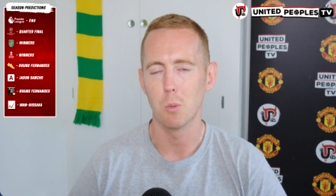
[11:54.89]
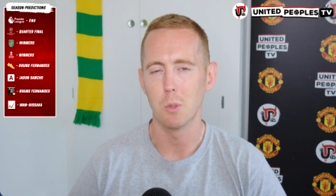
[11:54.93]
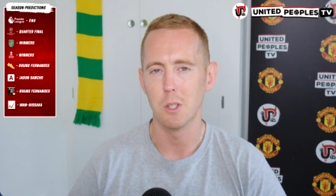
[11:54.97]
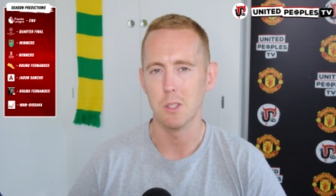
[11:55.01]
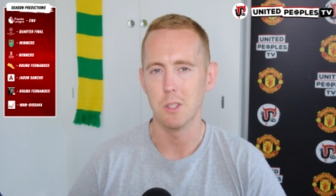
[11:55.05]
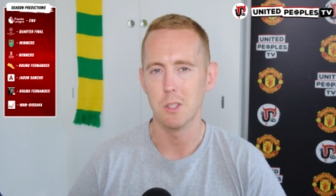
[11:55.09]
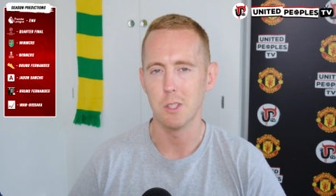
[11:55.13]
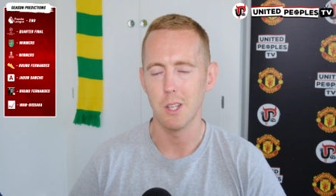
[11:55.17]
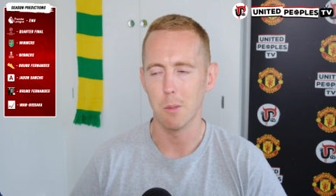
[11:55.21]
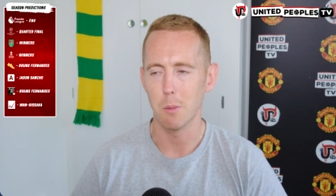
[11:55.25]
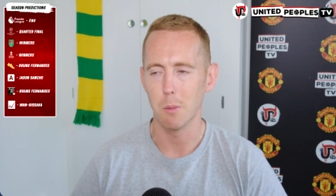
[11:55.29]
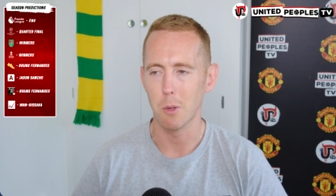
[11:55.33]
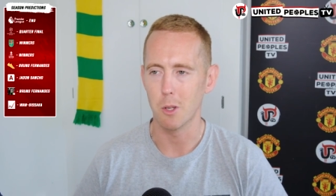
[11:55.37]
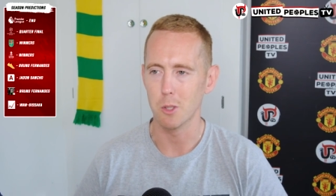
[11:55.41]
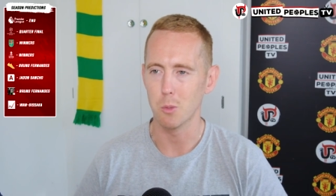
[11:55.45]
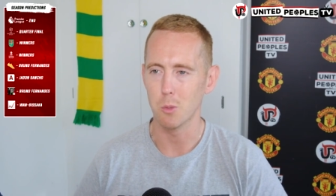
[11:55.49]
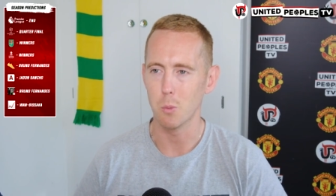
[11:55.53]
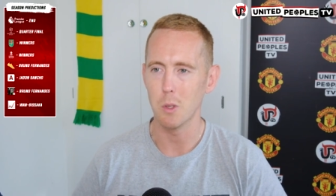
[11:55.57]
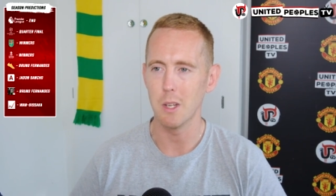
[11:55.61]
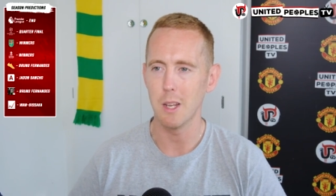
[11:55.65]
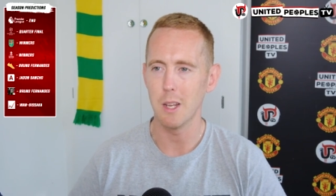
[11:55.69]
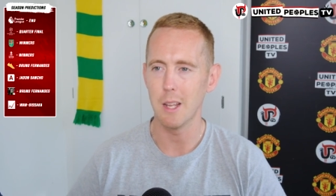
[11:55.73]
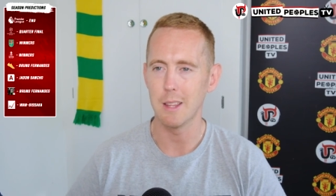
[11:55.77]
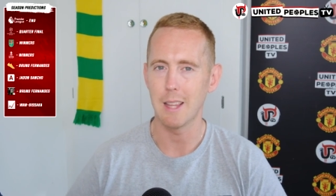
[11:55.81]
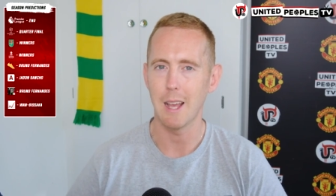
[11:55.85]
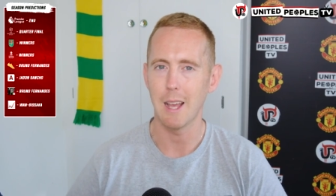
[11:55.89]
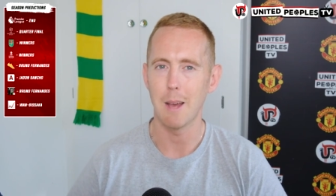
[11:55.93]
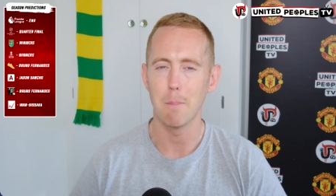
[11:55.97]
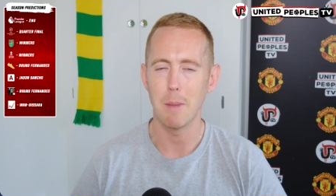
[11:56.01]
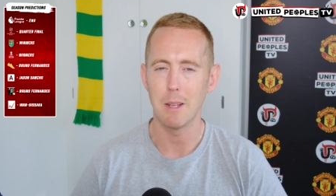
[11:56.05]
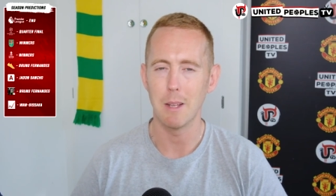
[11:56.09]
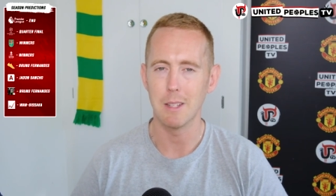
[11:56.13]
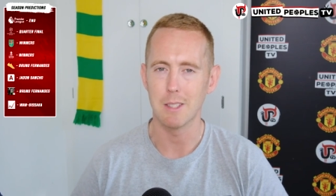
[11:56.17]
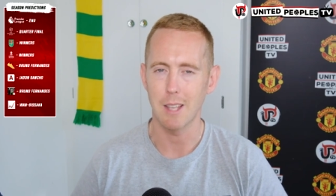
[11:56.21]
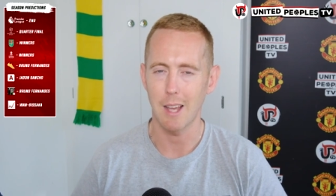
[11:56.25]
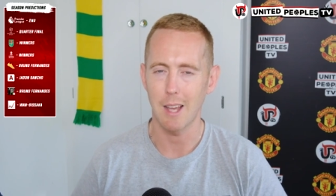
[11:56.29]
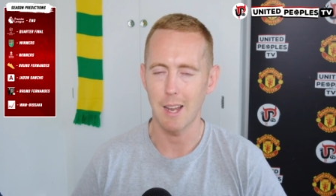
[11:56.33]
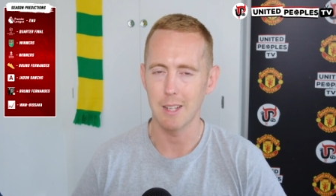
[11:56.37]
this year because we need that
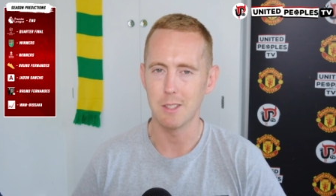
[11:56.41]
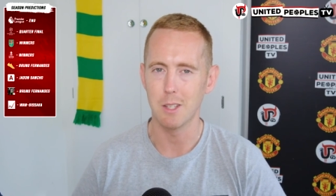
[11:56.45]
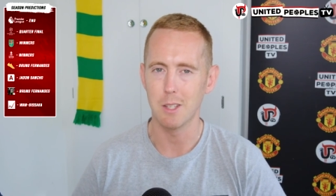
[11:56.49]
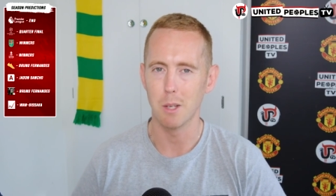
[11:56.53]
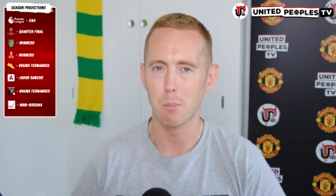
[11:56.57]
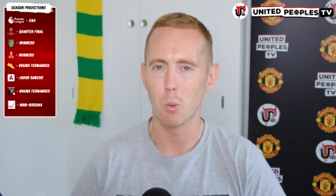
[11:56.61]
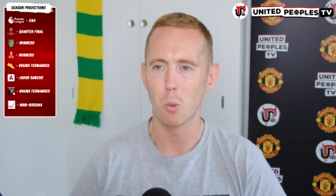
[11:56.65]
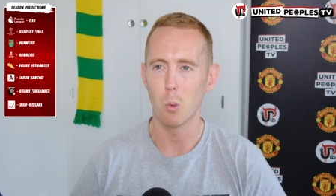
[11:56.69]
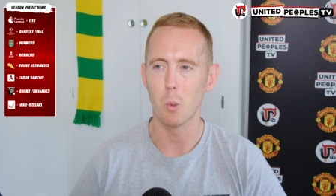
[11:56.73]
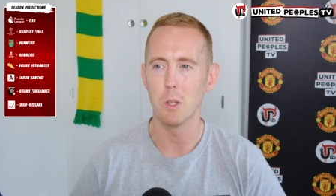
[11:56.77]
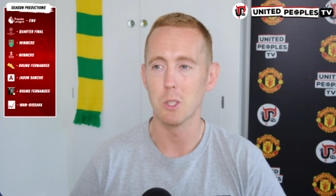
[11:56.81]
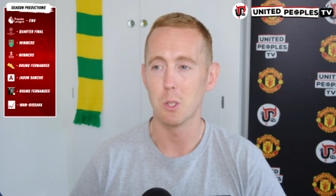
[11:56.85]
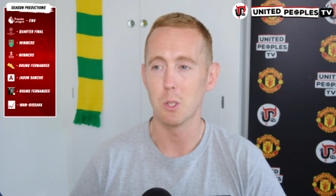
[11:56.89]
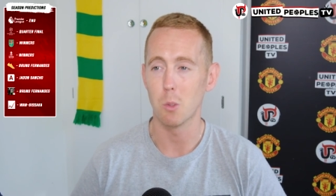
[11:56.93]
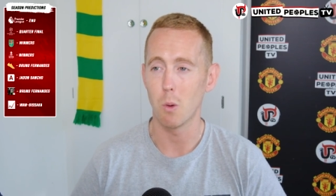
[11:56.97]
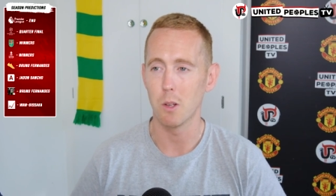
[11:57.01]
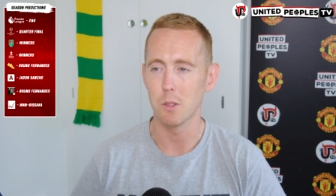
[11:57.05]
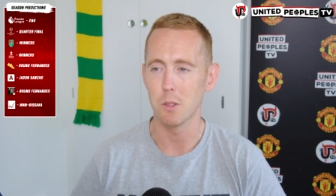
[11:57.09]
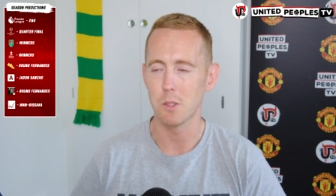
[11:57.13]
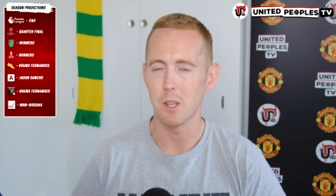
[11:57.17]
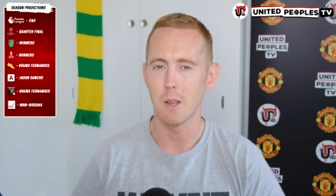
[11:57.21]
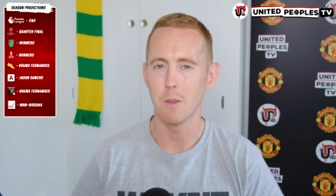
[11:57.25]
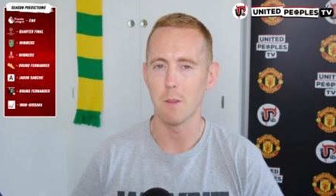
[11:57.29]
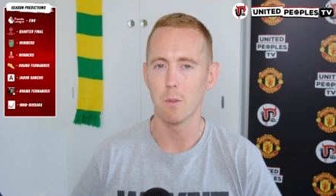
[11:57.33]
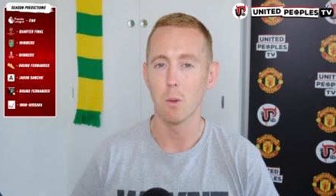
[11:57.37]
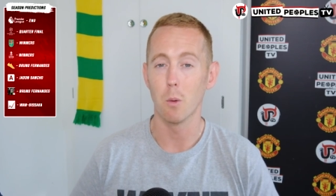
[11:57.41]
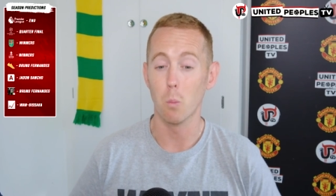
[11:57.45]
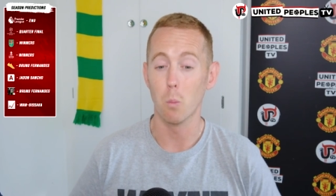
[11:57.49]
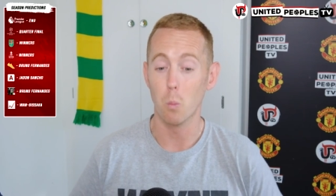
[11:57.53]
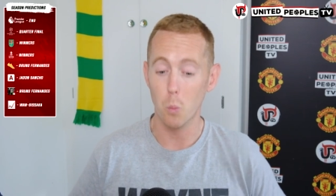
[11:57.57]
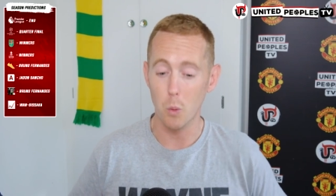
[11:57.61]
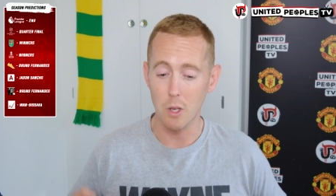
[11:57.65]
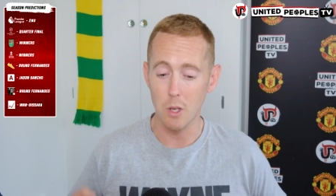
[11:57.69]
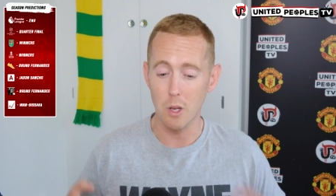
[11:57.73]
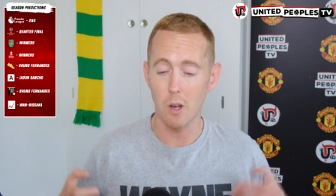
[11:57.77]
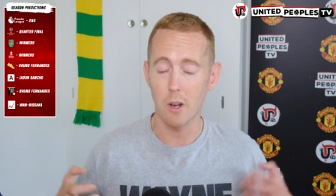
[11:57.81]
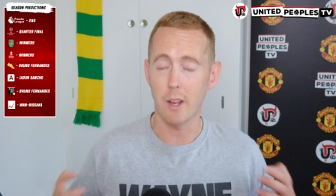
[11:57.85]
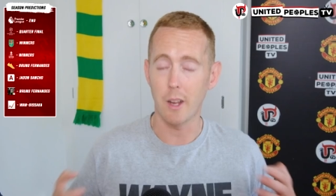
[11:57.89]
mentality brought into our team that
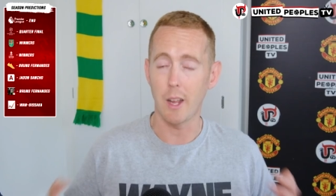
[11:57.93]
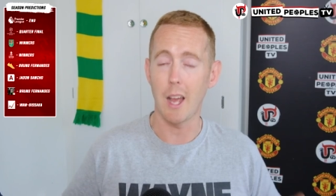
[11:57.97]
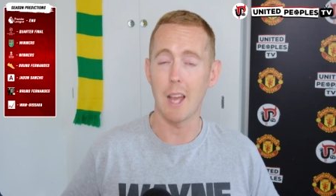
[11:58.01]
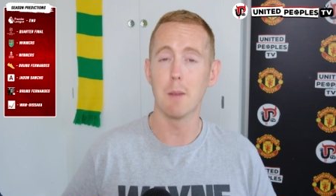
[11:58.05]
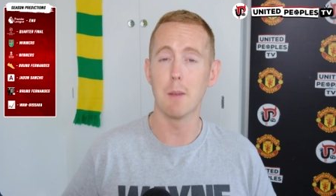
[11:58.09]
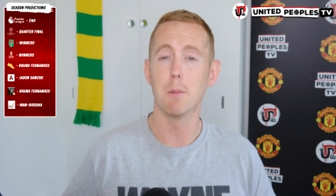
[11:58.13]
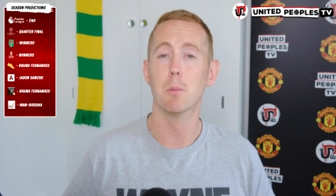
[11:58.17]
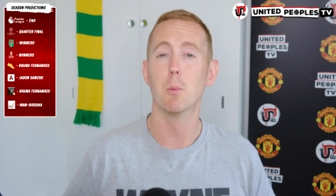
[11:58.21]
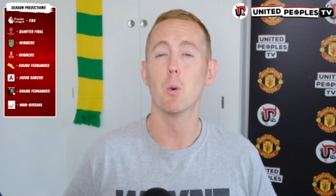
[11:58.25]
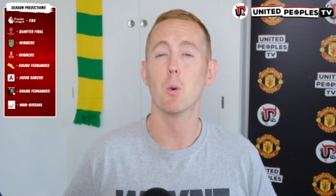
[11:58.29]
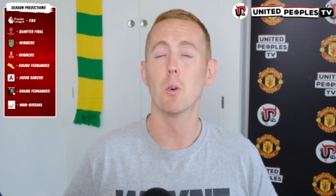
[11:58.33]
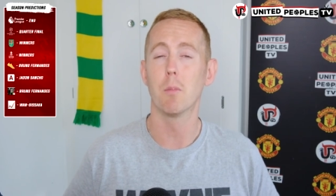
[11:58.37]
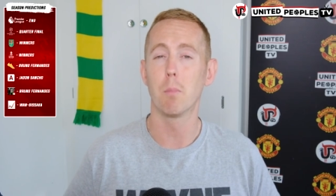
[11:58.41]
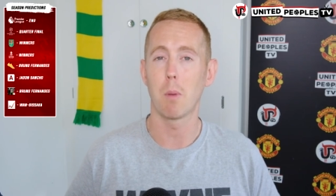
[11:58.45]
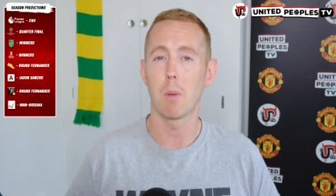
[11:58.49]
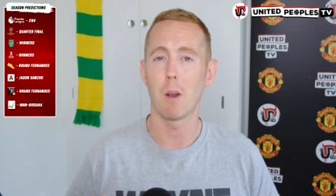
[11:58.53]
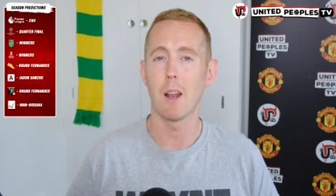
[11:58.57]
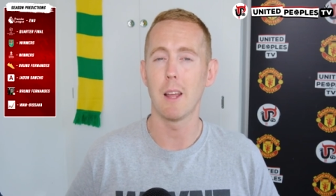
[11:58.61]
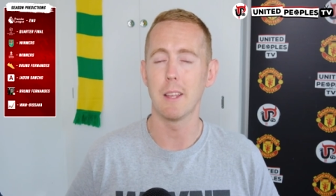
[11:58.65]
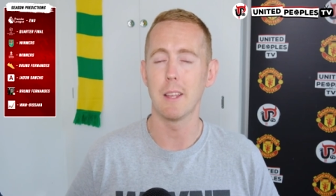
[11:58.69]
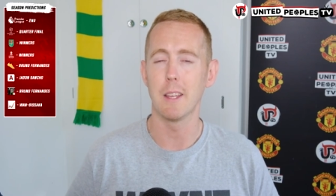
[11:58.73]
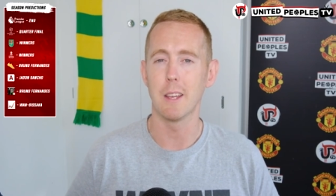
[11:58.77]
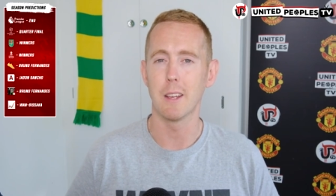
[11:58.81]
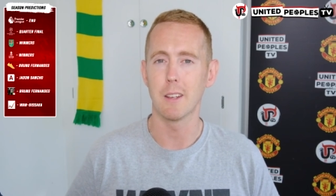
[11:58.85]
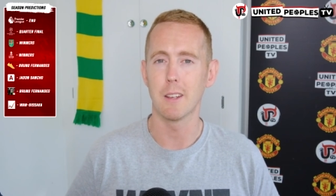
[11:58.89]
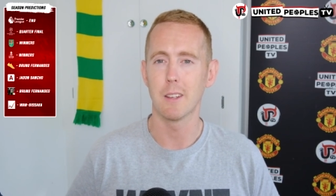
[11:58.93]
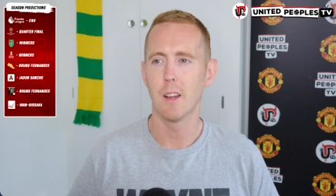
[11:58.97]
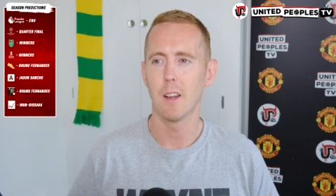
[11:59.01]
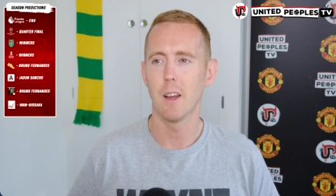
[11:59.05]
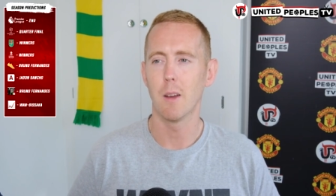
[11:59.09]
we are capable of playing